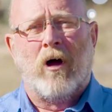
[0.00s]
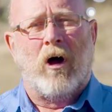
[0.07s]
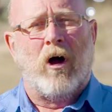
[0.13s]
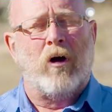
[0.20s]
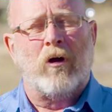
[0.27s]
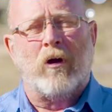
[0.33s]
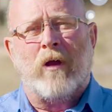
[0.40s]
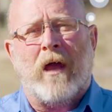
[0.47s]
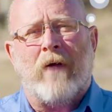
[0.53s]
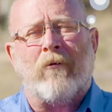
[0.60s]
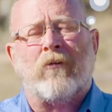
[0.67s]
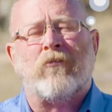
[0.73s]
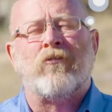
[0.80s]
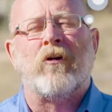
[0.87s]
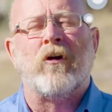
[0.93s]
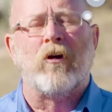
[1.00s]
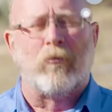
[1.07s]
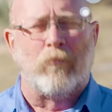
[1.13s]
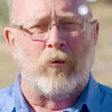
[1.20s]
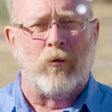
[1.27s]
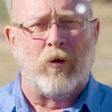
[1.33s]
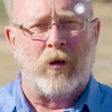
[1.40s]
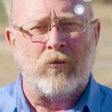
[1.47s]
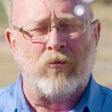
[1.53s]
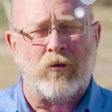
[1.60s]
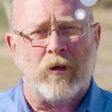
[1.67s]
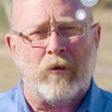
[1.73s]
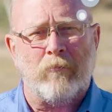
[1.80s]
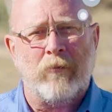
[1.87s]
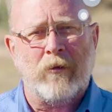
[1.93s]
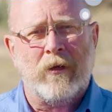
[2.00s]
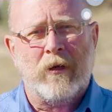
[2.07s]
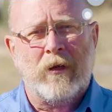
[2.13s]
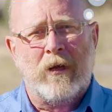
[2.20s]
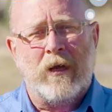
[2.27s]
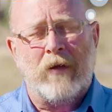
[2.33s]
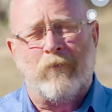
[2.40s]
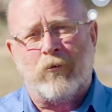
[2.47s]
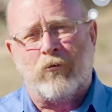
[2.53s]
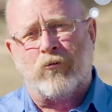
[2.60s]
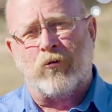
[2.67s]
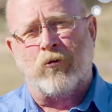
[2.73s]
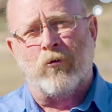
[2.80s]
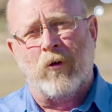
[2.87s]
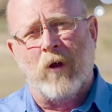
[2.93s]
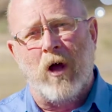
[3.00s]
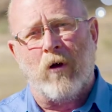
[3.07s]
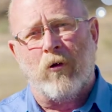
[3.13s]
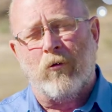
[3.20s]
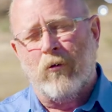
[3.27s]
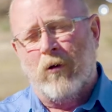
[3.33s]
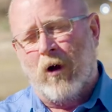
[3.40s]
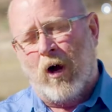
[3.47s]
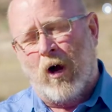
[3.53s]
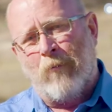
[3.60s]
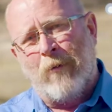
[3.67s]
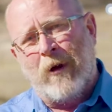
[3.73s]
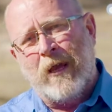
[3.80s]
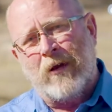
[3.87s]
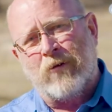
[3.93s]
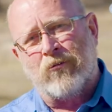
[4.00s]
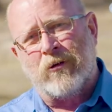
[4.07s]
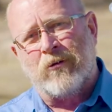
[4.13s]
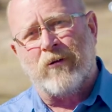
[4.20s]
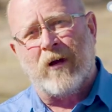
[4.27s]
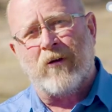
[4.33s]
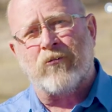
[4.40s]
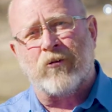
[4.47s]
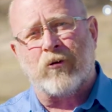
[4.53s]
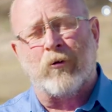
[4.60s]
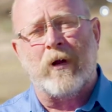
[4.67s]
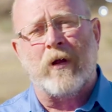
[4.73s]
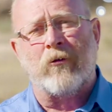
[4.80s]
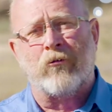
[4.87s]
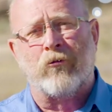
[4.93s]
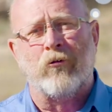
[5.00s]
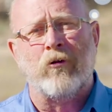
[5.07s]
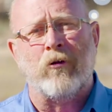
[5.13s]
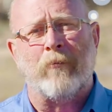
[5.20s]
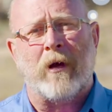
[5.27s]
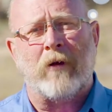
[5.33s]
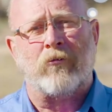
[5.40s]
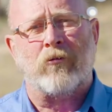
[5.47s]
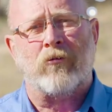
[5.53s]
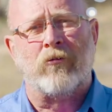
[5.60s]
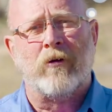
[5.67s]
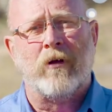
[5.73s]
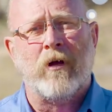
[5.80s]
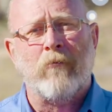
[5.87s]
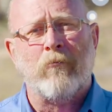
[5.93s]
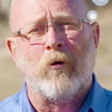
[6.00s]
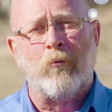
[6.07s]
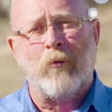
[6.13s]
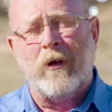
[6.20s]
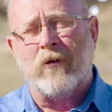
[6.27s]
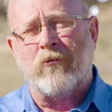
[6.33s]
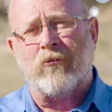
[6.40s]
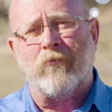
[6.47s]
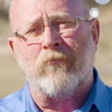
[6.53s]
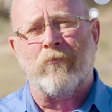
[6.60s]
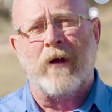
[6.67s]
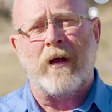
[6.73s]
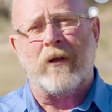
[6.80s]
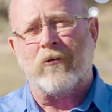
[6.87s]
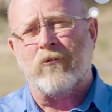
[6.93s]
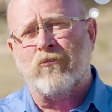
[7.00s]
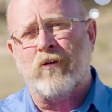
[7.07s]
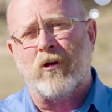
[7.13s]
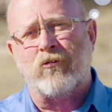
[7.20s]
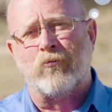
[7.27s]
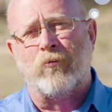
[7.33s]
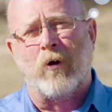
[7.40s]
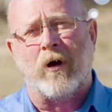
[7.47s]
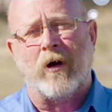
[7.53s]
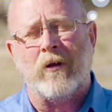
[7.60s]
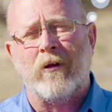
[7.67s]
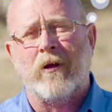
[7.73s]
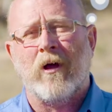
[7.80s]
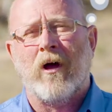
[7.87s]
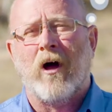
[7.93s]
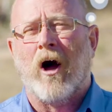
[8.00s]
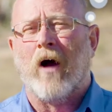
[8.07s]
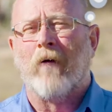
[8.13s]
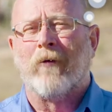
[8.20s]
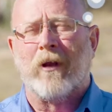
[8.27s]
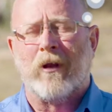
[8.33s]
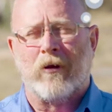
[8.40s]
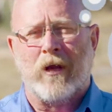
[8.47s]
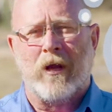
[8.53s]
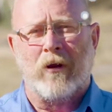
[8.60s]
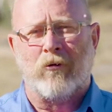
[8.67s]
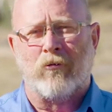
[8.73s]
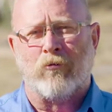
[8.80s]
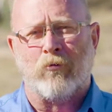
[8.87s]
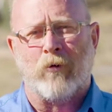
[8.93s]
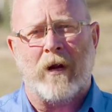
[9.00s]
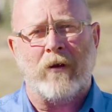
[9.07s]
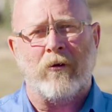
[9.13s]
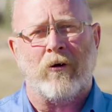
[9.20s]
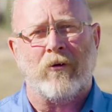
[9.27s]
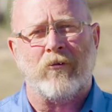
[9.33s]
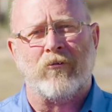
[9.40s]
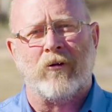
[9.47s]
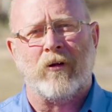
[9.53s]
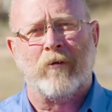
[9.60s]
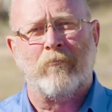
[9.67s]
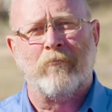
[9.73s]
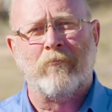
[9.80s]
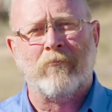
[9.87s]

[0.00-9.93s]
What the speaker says: I'm going to have a terrible night's sleep. If it's too low, I may actually touch the ground through the mattress, but when it's inflated just right, I'm going to get a great night's sleep.